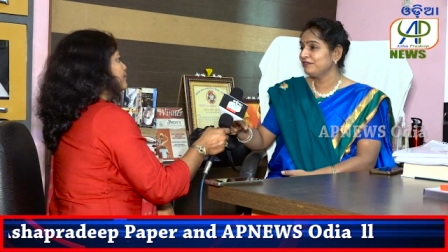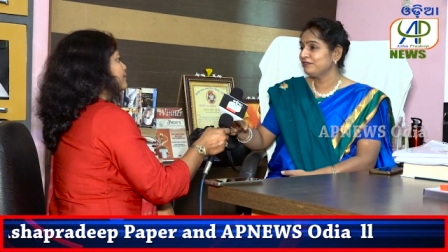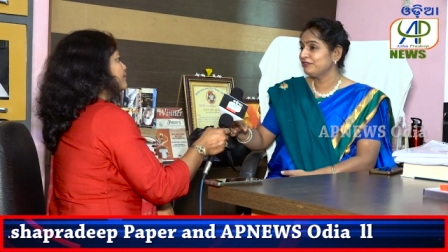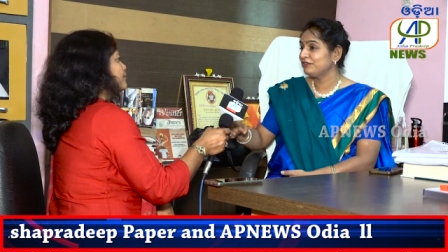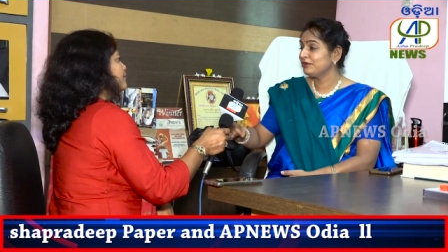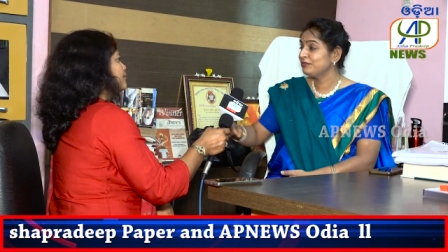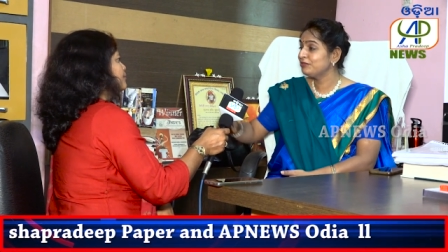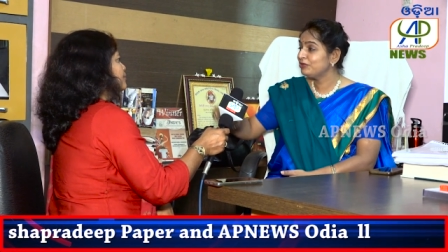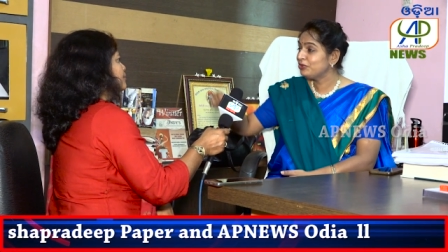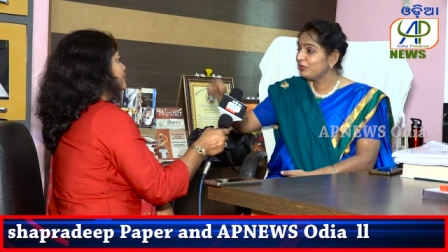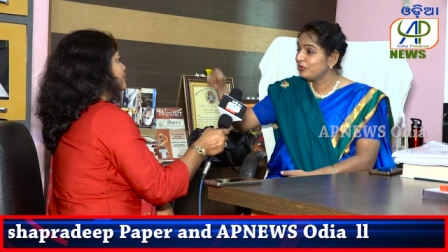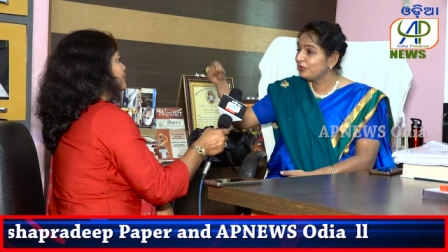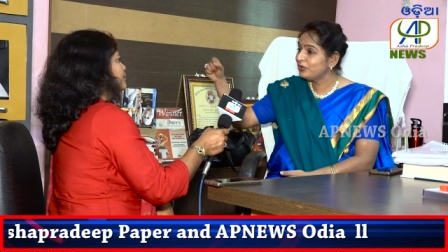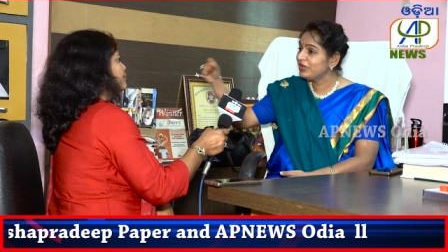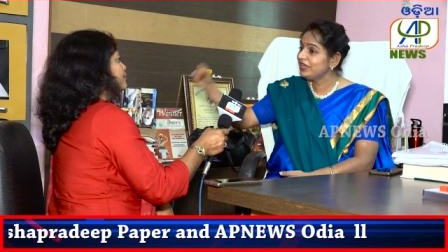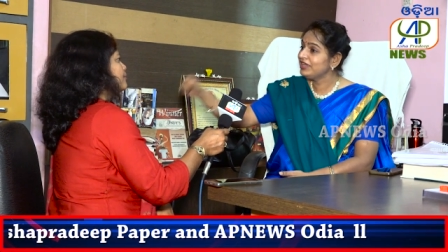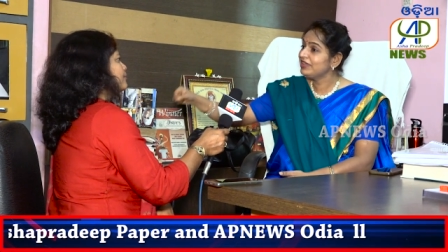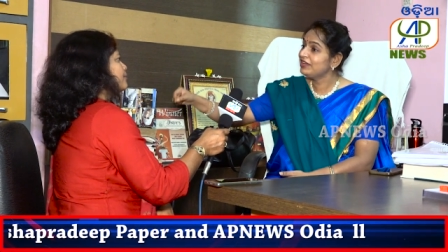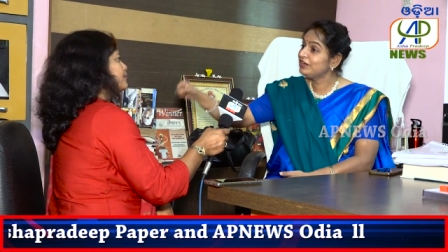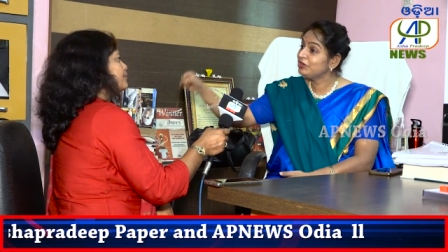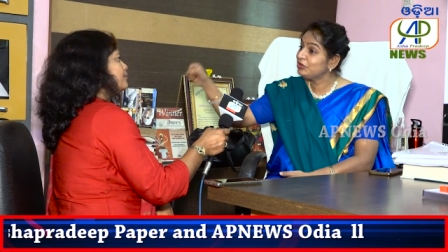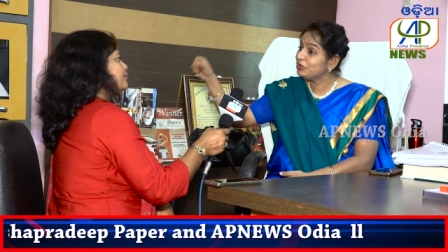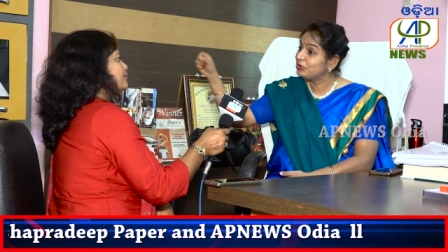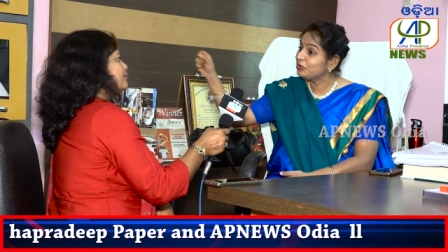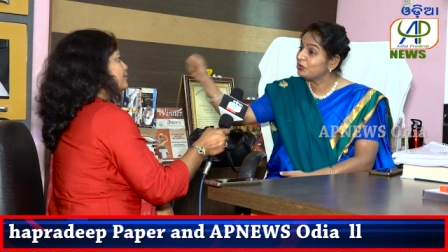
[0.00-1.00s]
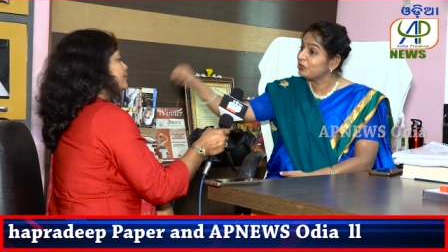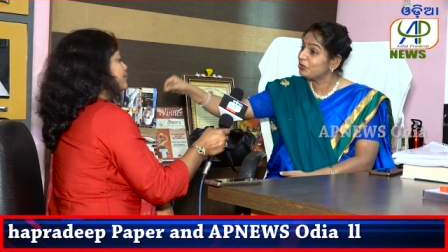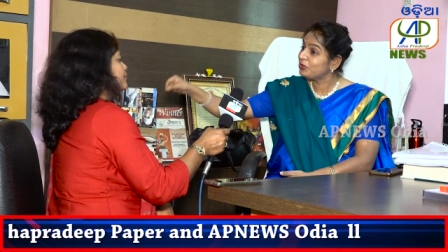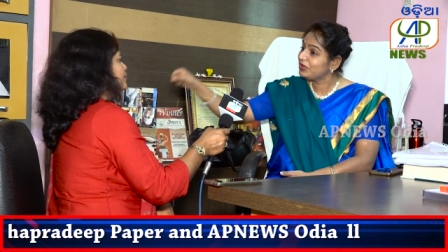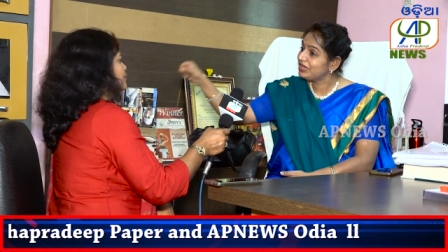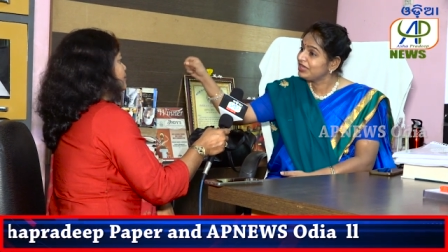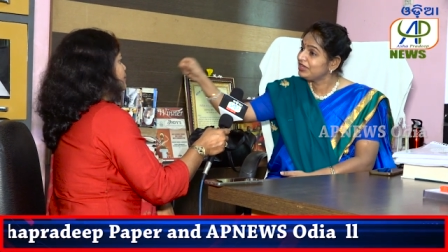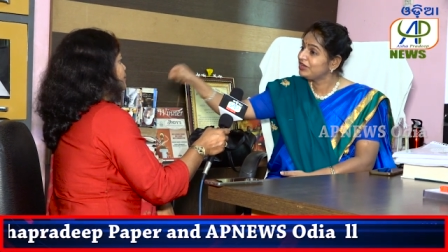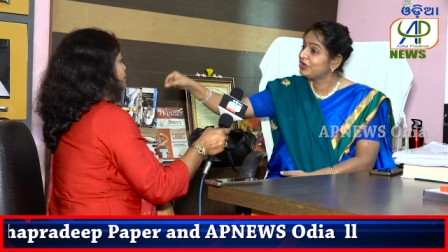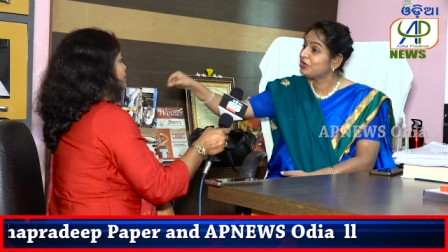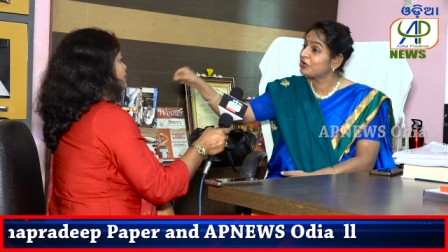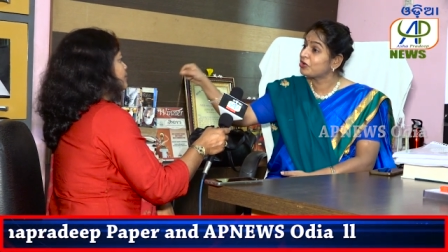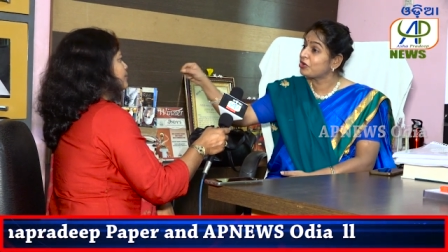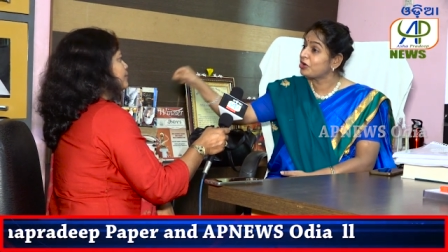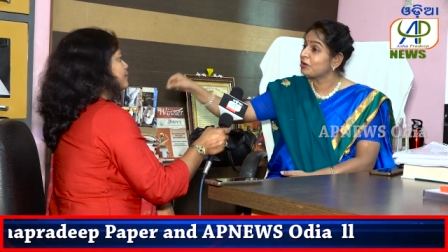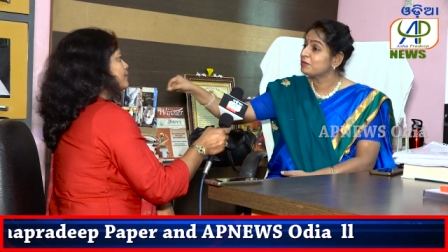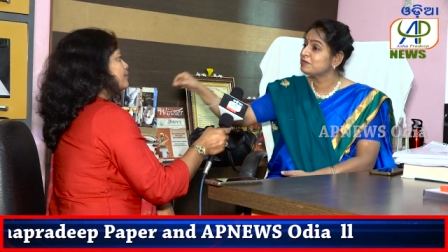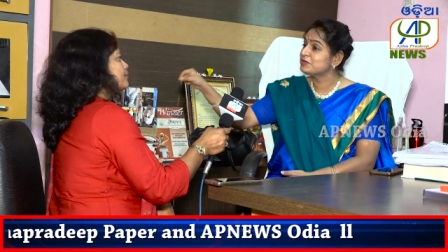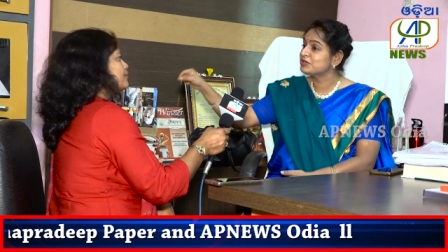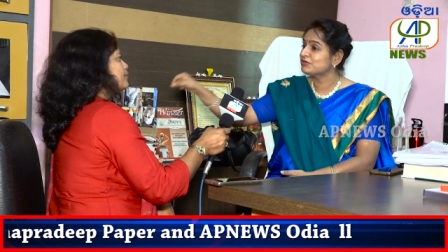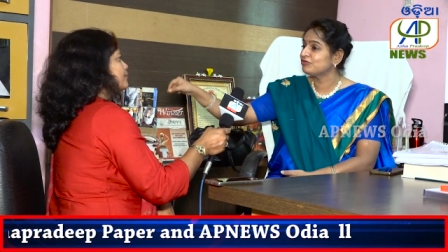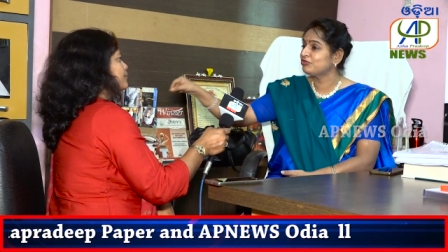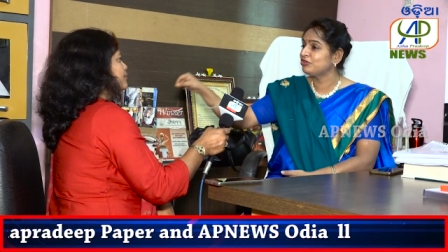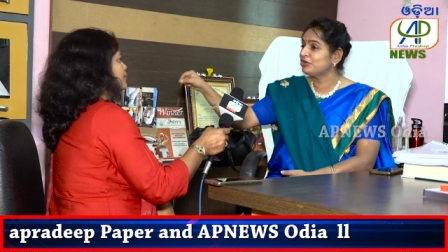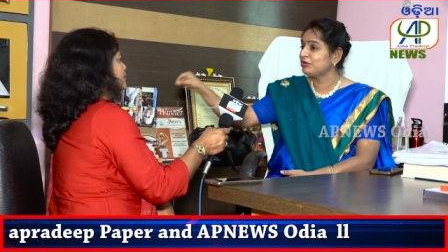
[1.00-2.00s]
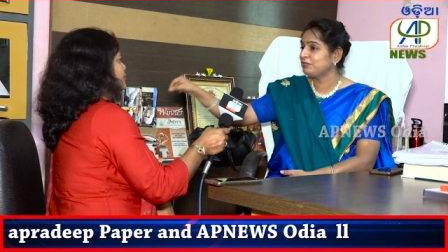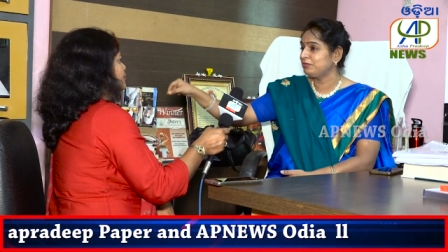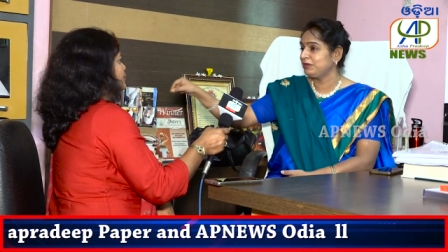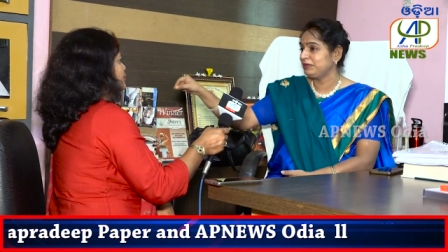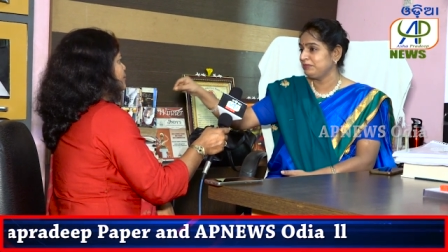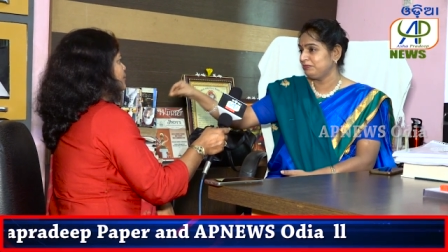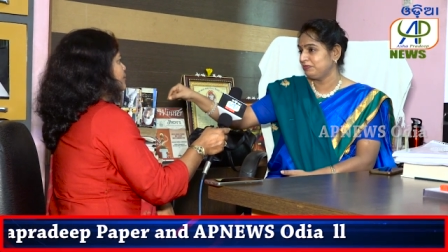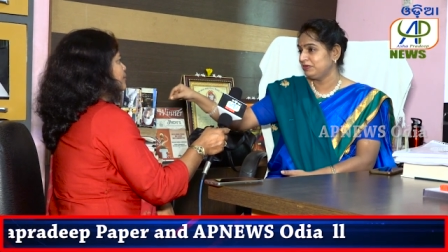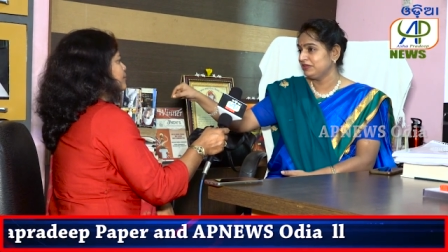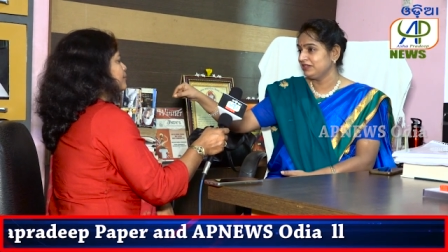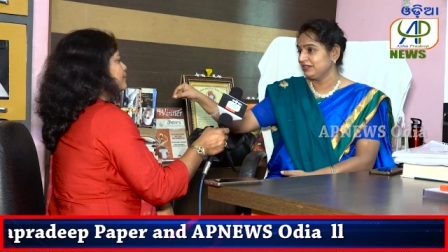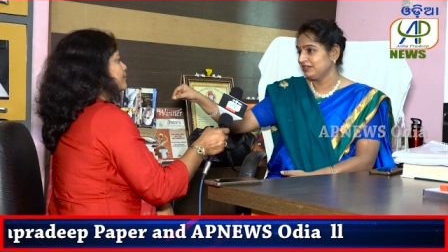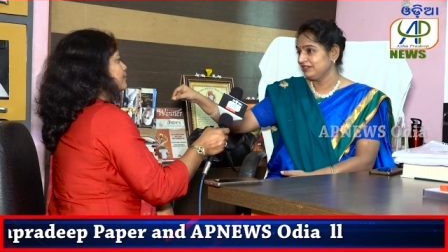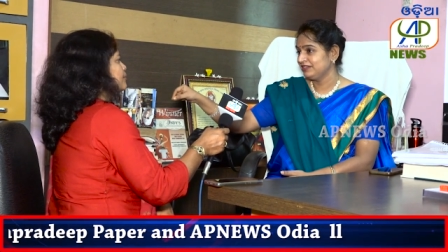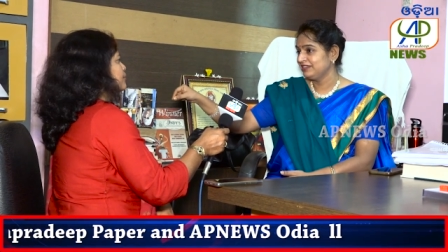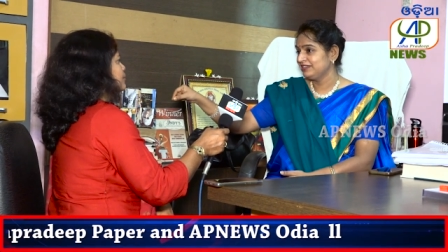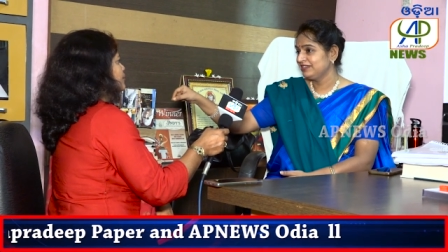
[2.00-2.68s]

from going and growing crops for people.